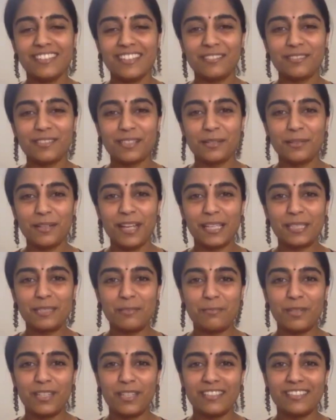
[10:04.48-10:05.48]
It was a good
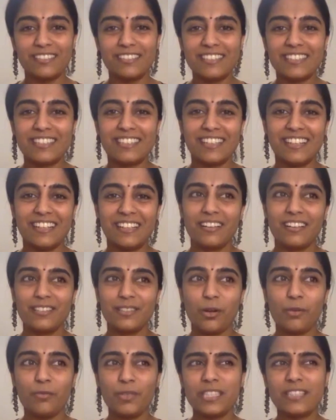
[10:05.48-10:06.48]
experience.
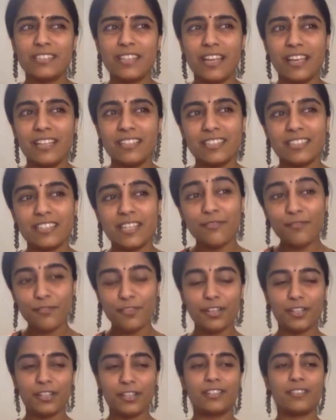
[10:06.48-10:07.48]
It's
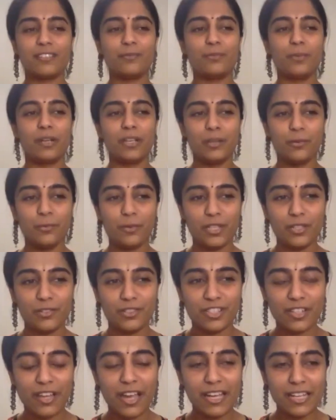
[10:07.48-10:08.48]
different when you
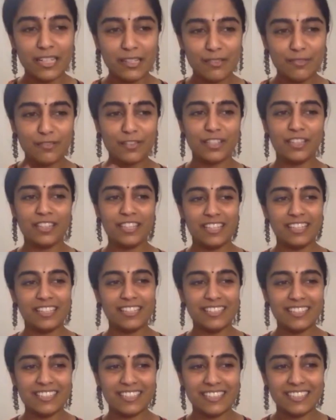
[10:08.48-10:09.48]
try different
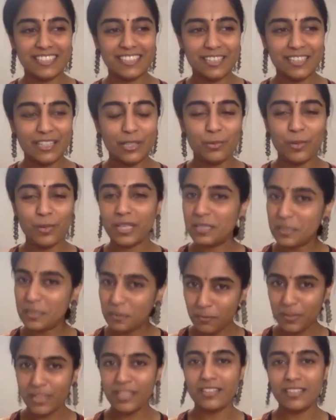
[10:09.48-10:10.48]
things. You
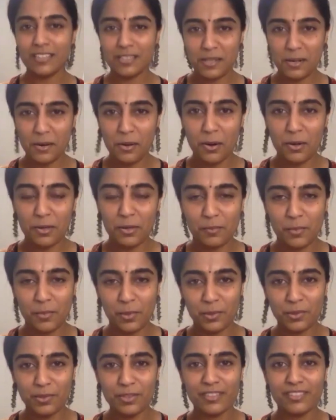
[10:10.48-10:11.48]
experience a lot
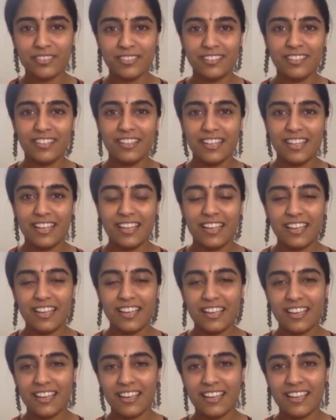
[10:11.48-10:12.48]
more,
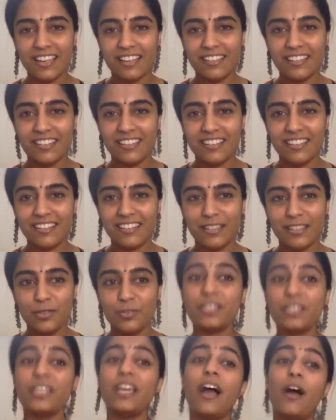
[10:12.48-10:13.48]
and you
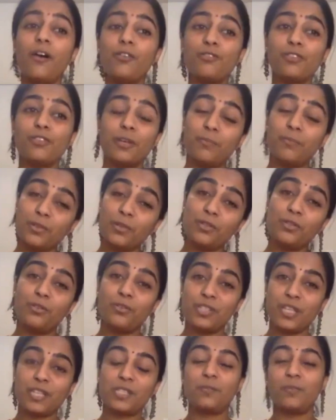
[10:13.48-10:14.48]
see how you can put
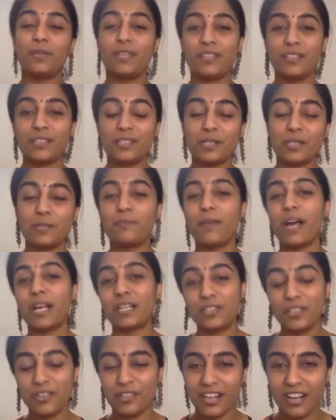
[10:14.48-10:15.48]
those experiences back
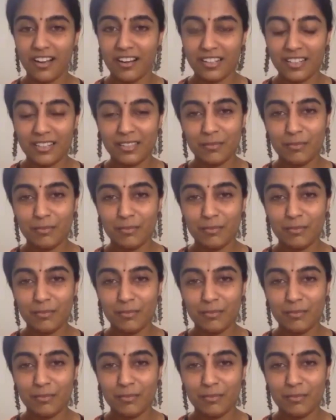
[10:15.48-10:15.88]
to your art.